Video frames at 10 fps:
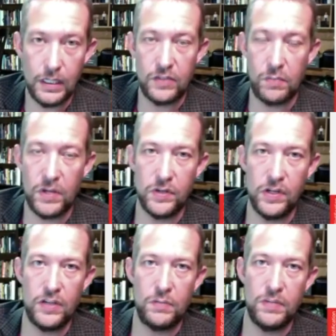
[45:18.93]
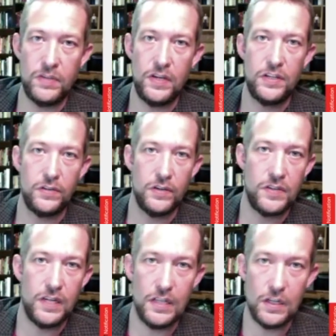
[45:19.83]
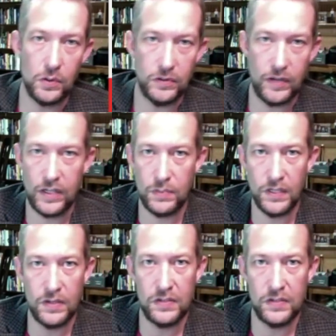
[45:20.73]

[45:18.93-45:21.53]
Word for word: especially dispensationalists, that in the Old Testament,